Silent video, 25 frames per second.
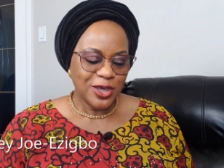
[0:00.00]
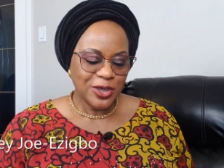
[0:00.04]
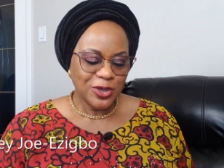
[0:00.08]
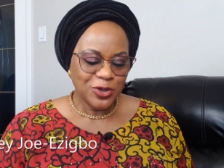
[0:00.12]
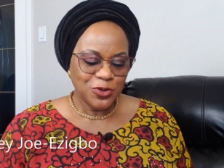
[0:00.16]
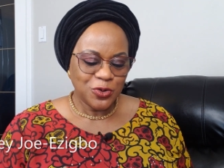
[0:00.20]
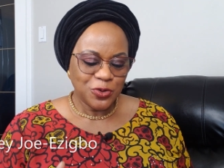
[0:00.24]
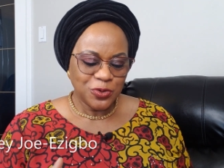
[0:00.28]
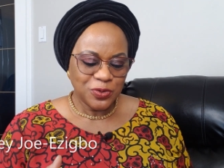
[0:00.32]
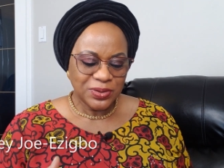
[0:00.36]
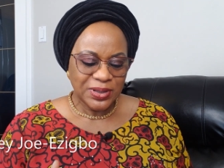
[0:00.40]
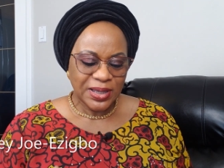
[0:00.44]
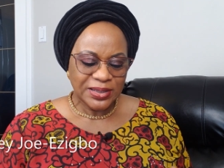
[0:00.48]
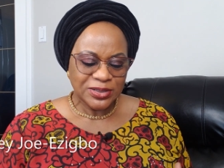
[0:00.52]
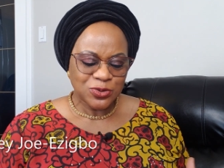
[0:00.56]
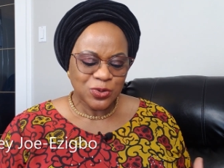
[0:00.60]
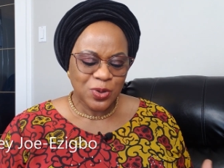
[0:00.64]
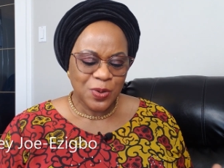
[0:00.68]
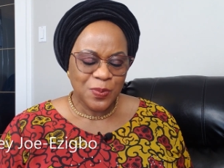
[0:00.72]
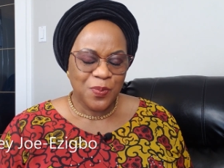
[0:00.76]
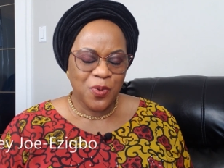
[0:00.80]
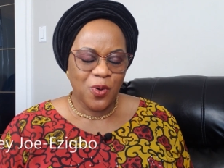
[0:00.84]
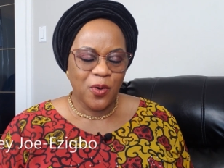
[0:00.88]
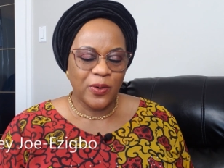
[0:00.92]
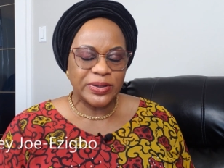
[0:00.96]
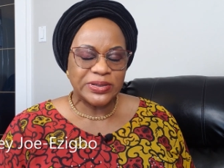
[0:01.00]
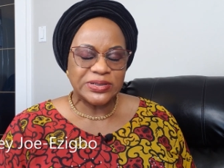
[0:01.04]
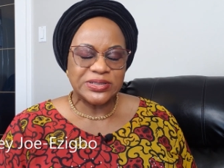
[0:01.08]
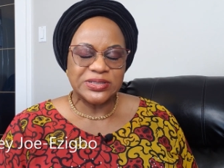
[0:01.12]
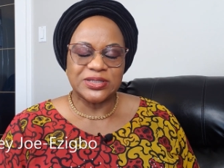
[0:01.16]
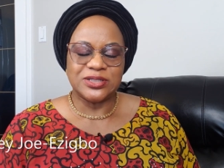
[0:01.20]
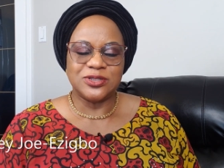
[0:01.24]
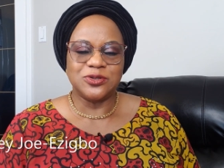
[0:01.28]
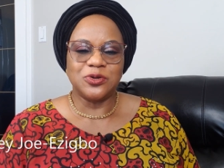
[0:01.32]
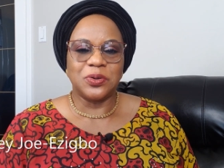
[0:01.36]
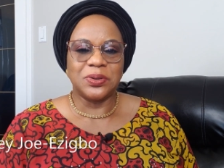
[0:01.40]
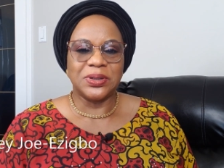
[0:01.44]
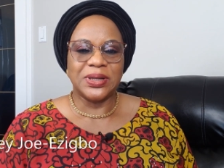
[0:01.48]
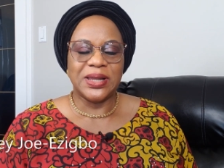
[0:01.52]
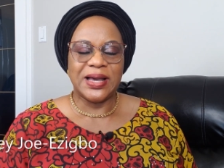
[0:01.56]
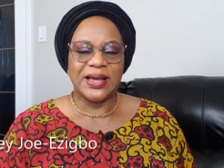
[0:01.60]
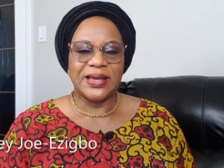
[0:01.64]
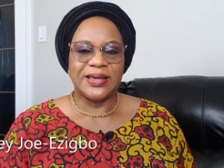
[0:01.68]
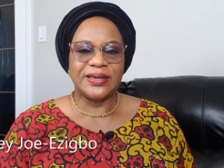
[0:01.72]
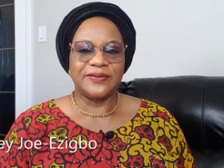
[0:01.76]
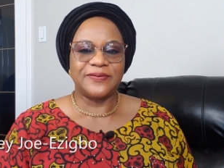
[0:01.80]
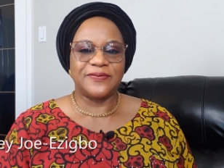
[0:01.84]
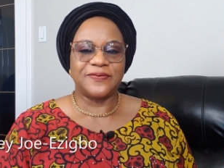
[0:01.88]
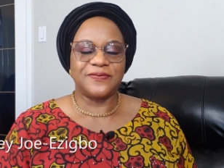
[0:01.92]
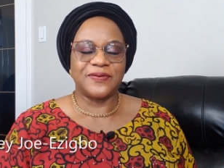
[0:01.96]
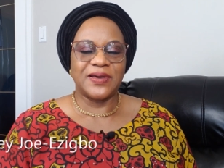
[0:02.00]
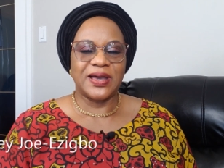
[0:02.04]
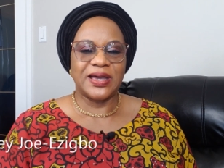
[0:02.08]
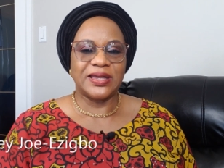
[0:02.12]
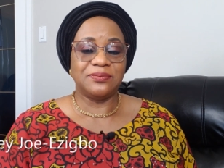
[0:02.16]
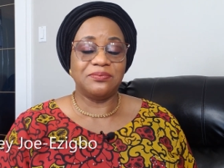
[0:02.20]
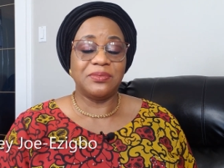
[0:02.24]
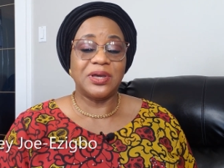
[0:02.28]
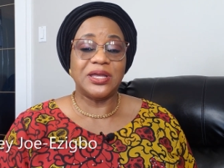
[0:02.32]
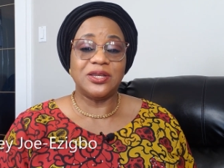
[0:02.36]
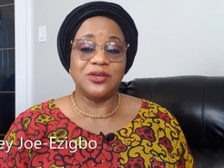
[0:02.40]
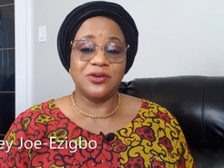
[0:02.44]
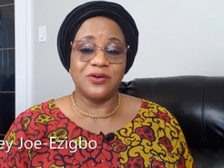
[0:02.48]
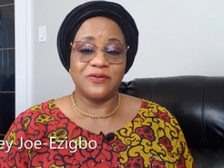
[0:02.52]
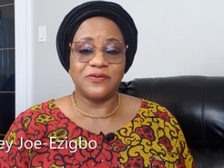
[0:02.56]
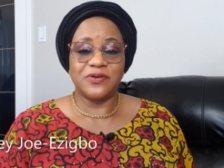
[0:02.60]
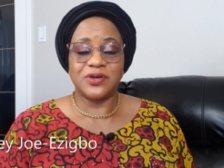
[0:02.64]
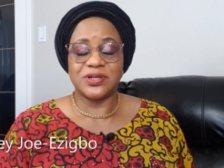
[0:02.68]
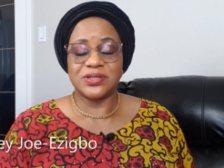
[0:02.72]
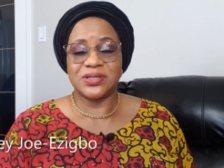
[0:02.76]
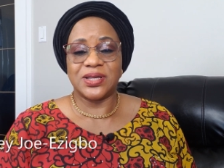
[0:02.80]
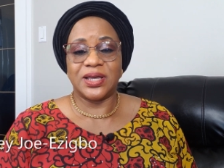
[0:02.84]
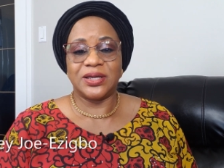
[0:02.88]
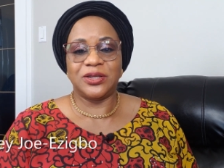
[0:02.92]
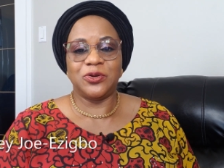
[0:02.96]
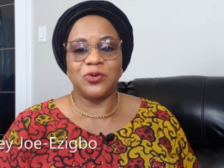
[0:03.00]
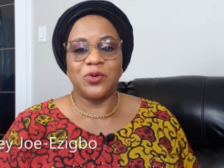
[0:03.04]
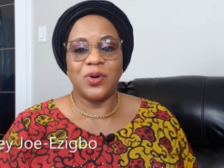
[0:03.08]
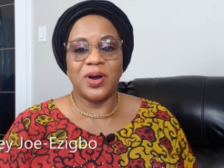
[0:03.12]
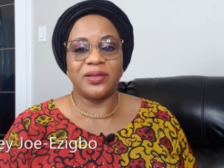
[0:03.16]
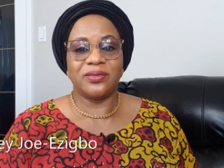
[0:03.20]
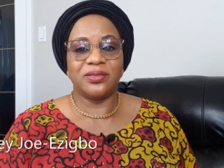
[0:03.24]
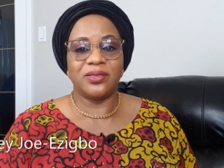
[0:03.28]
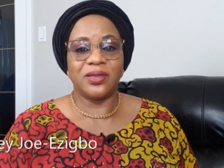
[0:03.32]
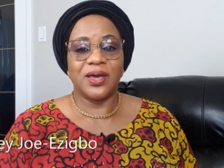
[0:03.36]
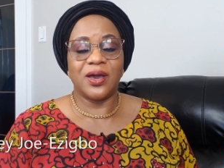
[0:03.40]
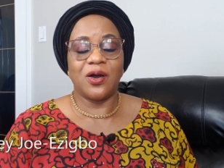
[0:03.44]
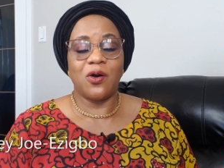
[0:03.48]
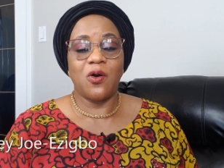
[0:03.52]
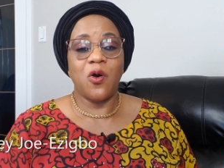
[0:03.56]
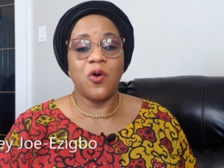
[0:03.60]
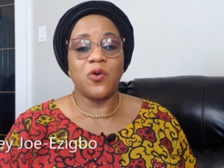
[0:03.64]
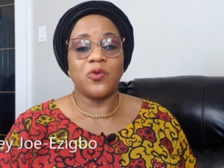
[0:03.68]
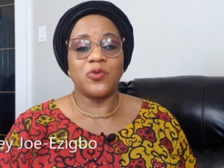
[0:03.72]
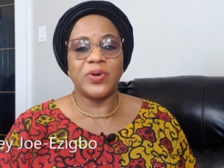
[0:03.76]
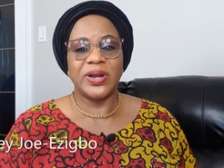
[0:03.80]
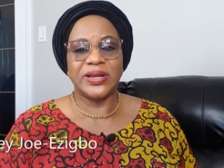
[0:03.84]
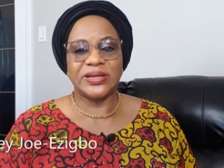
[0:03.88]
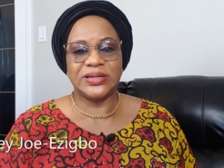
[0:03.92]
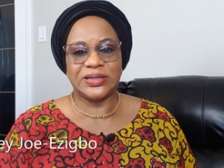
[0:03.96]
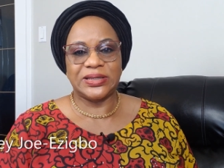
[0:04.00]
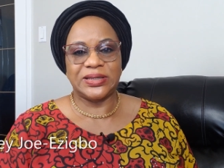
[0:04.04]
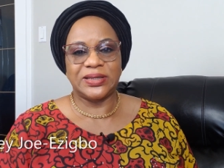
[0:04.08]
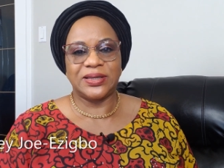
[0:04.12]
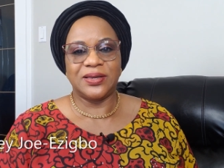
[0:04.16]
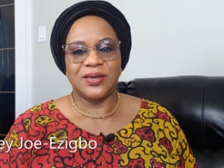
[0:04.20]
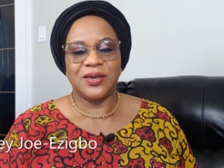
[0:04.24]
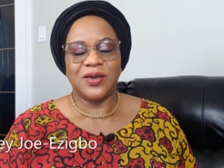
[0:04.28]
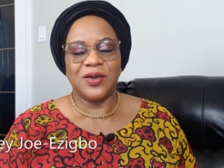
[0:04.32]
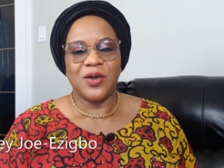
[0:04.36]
You know, you get to a point in your life and many of us I know are there already